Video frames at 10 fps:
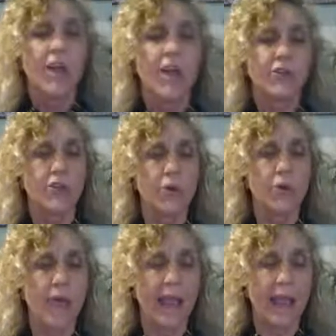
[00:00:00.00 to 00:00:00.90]

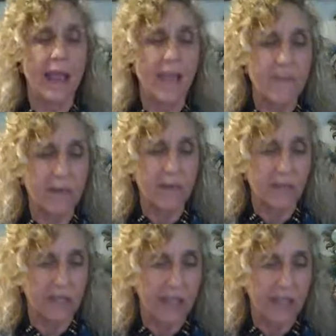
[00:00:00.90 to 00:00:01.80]
do a heavy metal
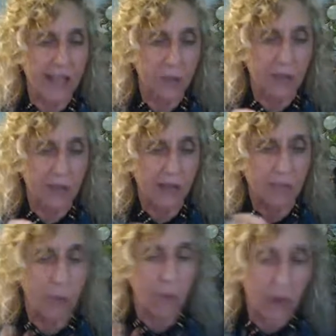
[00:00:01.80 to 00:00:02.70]
detox without
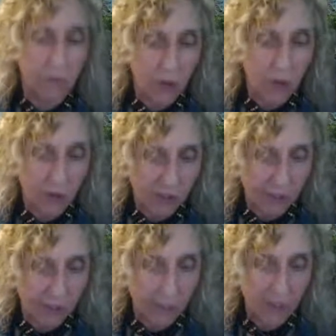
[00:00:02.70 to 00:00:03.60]
supporting mucosal
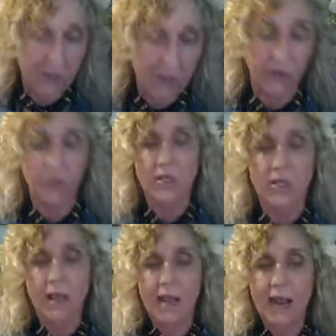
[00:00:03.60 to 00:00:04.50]
membranes first.
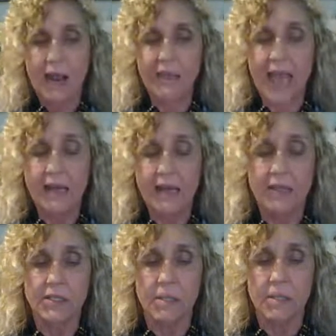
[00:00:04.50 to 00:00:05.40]
And that
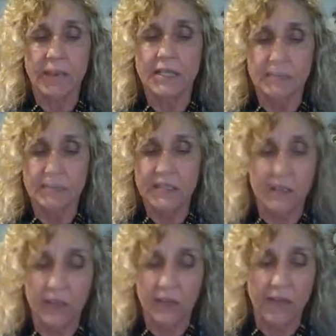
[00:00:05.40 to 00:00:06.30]
is the biggest
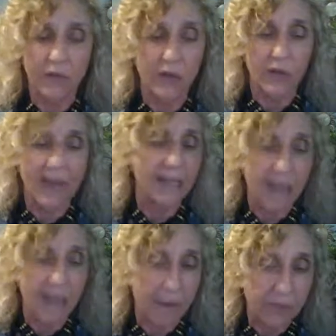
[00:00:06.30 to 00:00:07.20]
missing link for
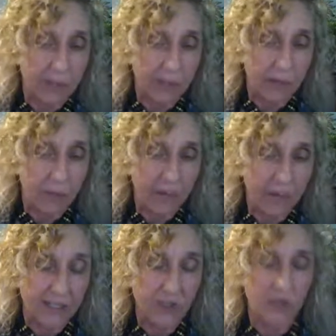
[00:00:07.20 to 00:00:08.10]
99% of the
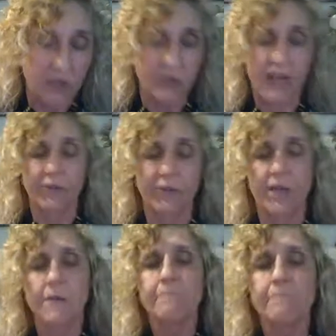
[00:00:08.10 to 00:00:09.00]
practitioners out
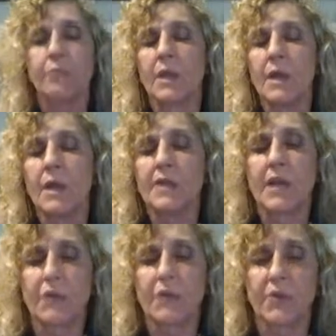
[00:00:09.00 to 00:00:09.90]
there. The
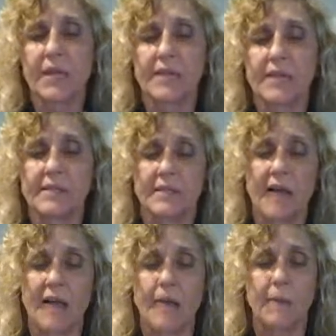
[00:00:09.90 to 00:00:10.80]
other thing is a
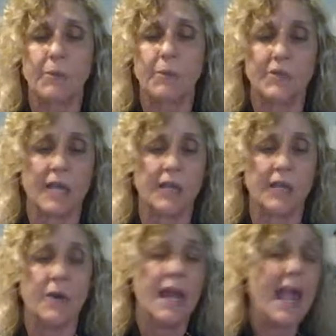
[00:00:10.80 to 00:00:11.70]
lot of people will tell
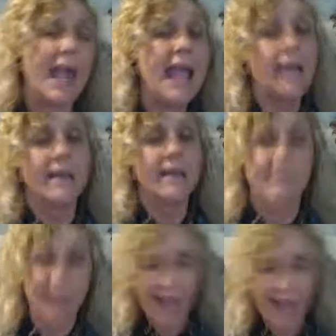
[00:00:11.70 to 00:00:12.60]
you, hey,
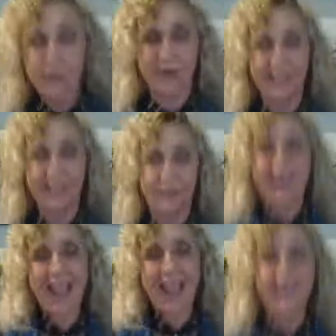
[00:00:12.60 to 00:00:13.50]
cilantro gets
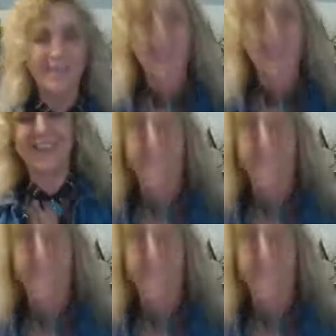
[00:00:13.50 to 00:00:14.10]
rid of heavy metals.